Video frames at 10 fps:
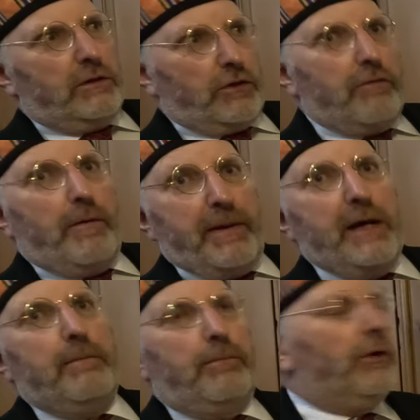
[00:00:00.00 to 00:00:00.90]
the
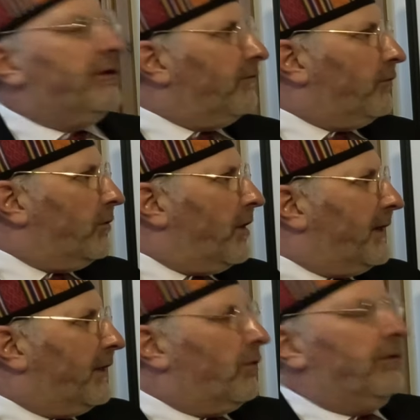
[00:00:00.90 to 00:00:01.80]
European point of view,
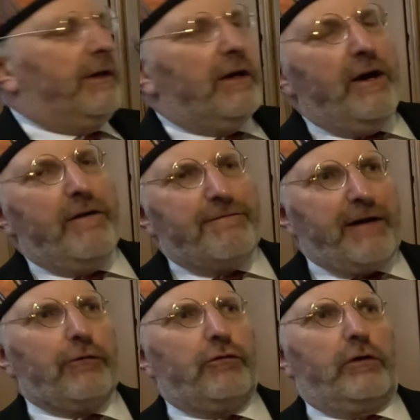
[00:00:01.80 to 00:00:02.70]
though he called it
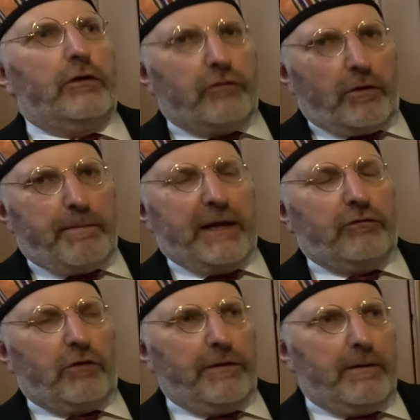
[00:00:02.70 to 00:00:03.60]
Faustian, so
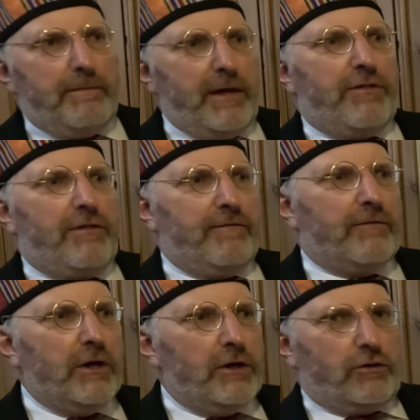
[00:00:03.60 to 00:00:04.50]
based on the myth
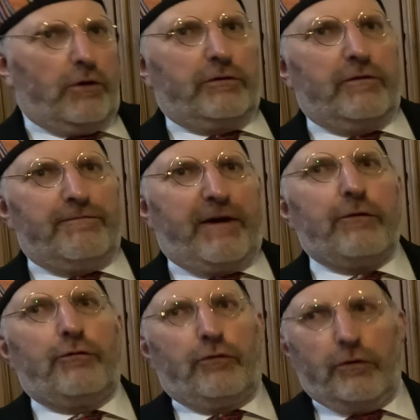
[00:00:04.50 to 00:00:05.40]
of Dr.
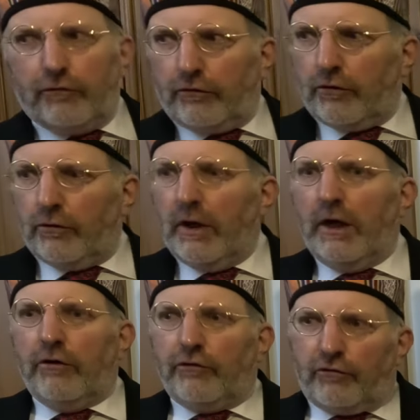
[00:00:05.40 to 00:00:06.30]
Faustus, who
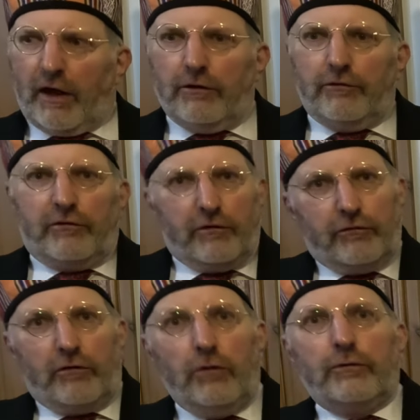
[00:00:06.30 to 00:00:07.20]
sells
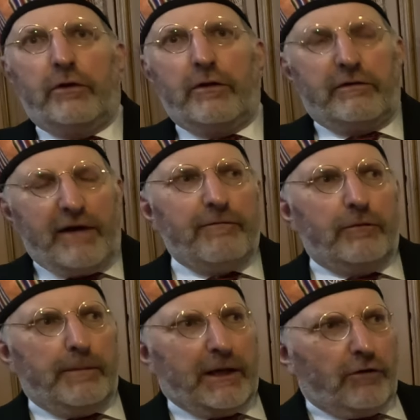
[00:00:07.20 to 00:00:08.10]
his soul to the
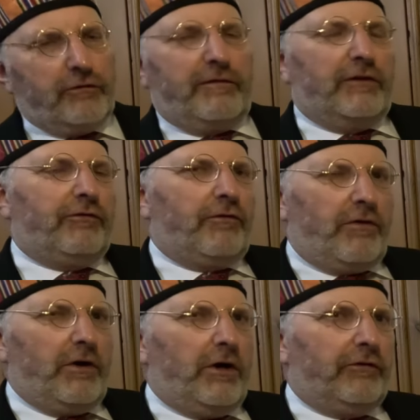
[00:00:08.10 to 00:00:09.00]
devil because of his
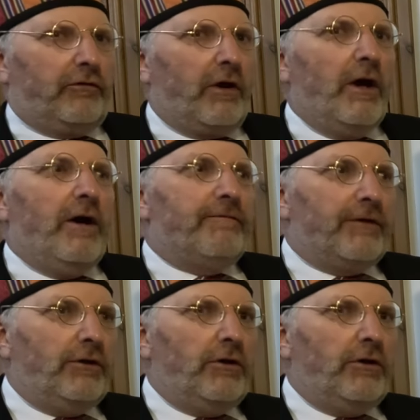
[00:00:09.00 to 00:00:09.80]
thirst for